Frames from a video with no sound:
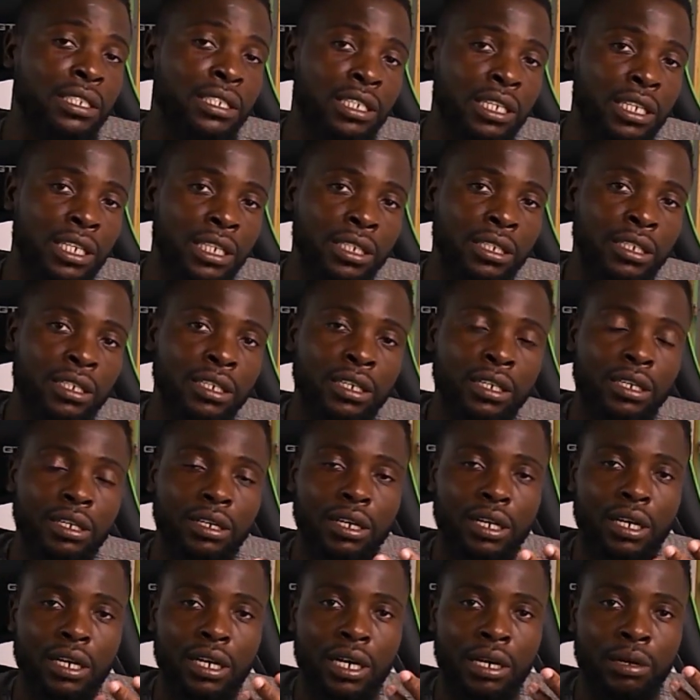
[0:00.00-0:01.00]

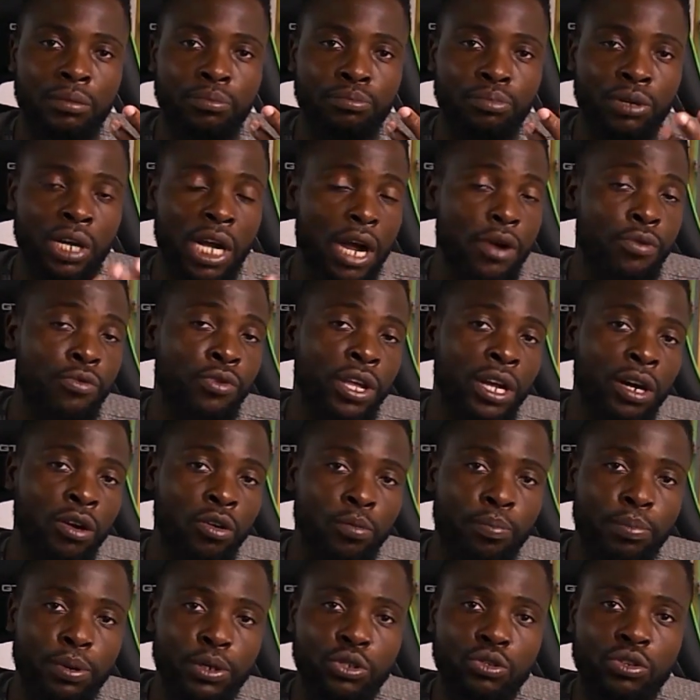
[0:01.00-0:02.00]
amazing
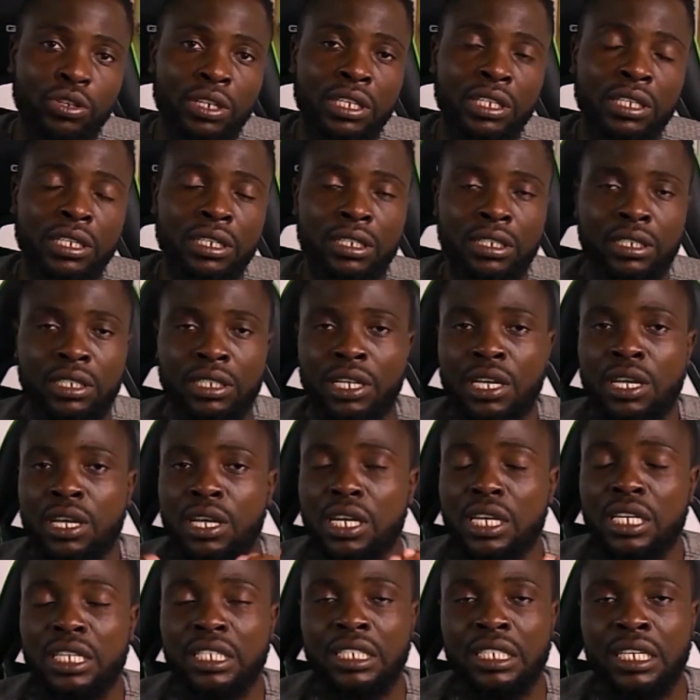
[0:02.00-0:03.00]
career
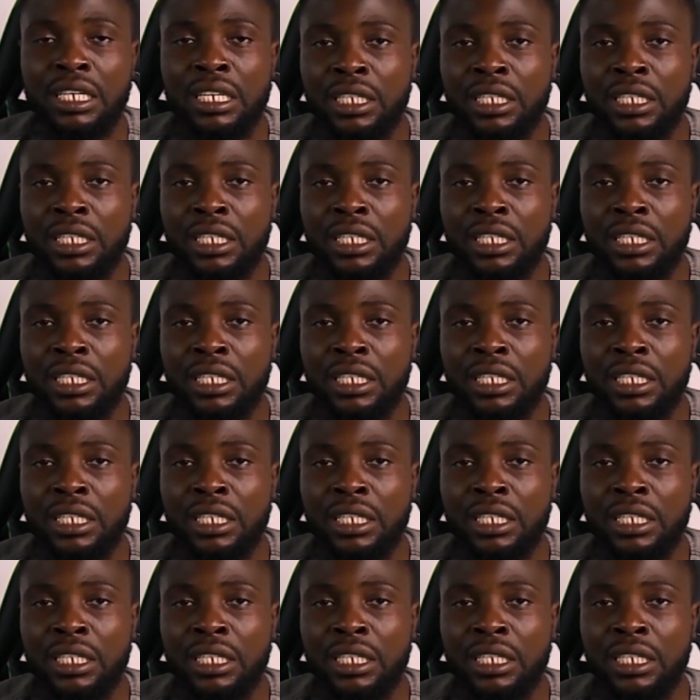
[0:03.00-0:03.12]
opportunities?